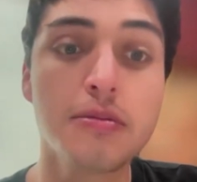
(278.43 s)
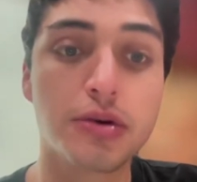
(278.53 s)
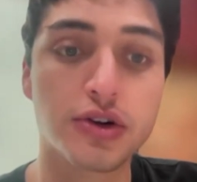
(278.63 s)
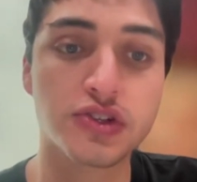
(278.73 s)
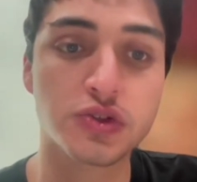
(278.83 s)

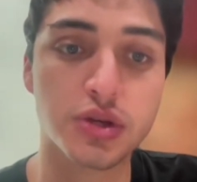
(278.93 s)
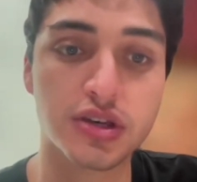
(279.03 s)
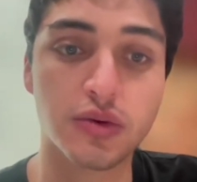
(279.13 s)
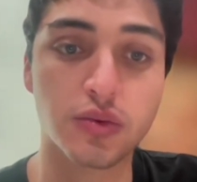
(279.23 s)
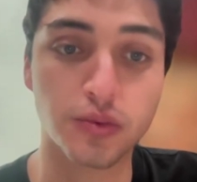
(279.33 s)
persons with
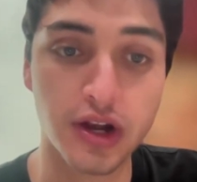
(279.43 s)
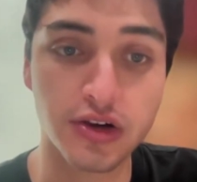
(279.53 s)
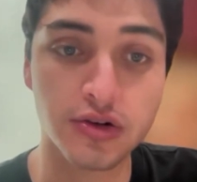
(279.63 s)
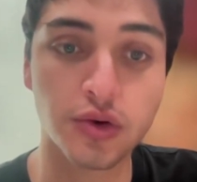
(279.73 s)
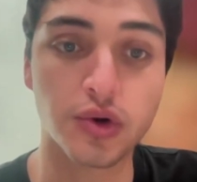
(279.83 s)
a
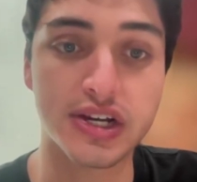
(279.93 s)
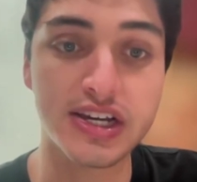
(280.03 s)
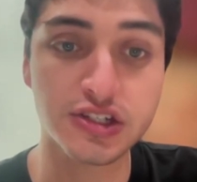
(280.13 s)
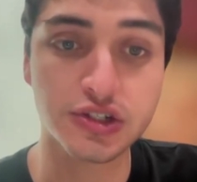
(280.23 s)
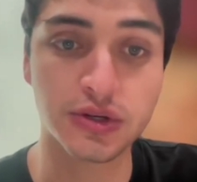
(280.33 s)
record or
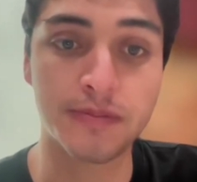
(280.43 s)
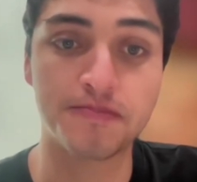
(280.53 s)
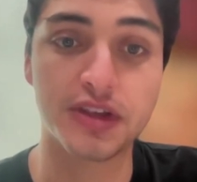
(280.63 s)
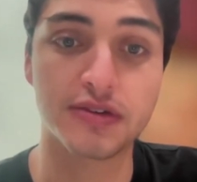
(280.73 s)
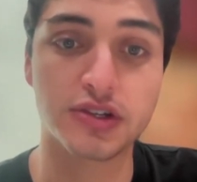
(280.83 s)
history
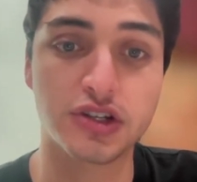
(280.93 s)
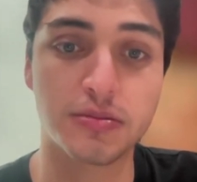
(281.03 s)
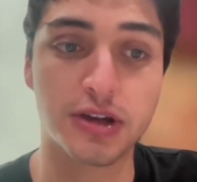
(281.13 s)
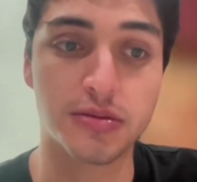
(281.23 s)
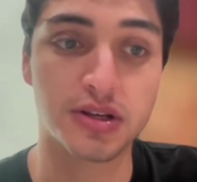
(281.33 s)
of such an
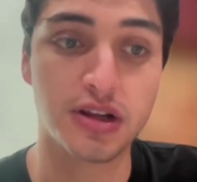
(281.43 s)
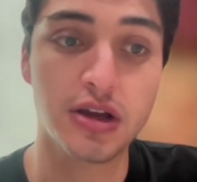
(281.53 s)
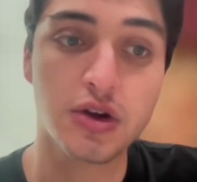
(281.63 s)
impairment,